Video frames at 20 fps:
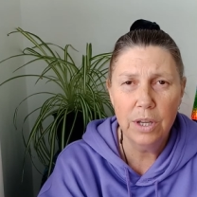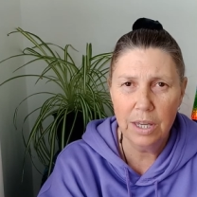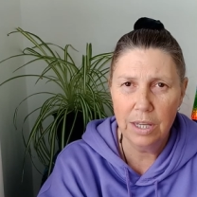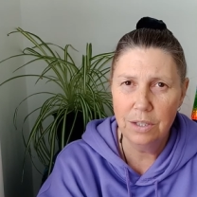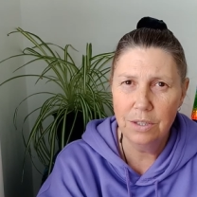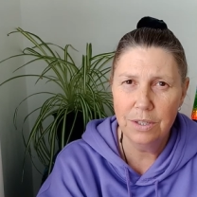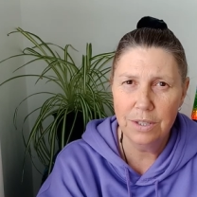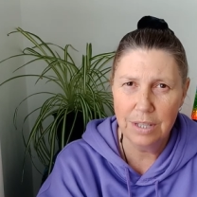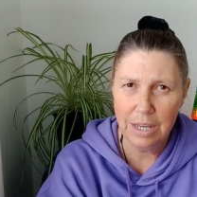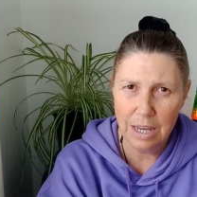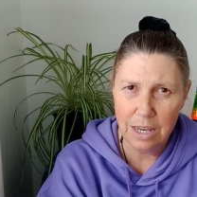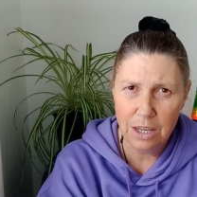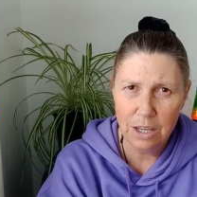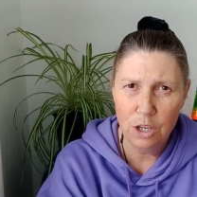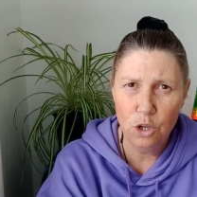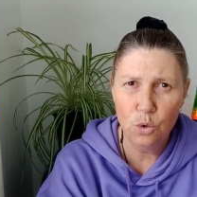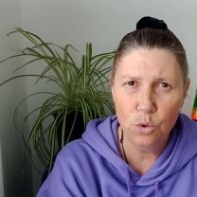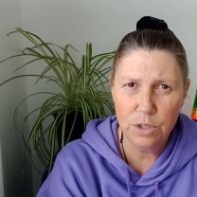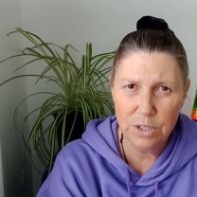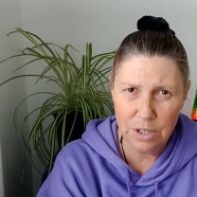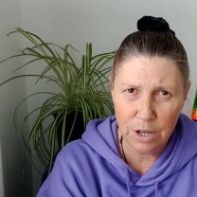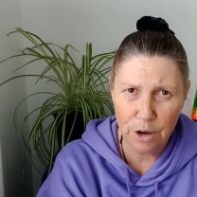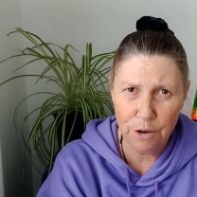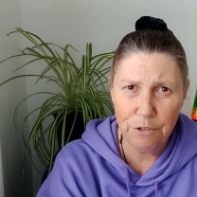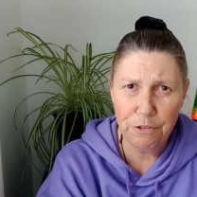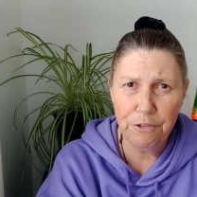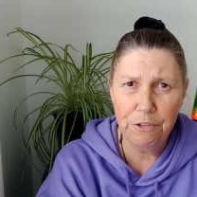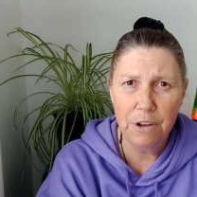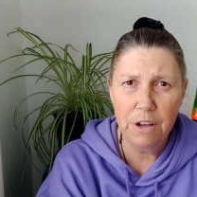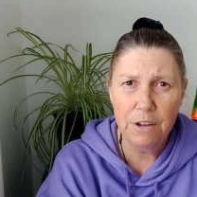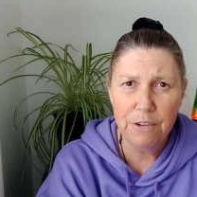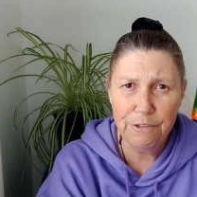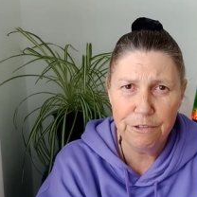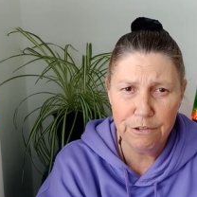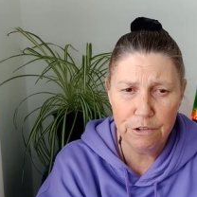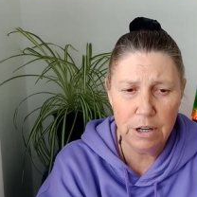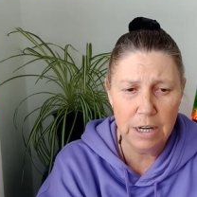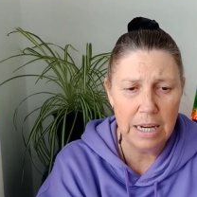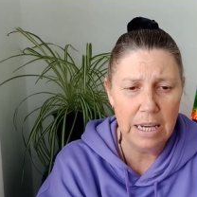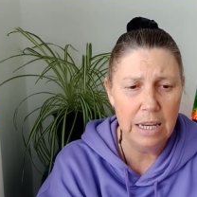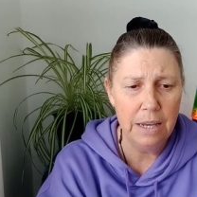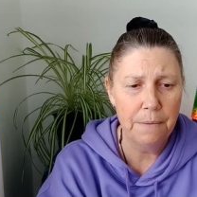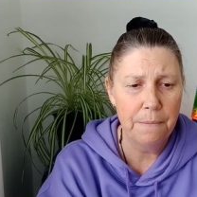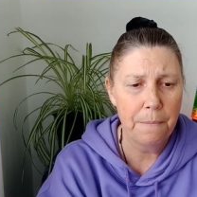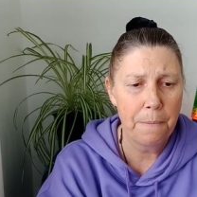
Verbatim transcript: can set yourself free.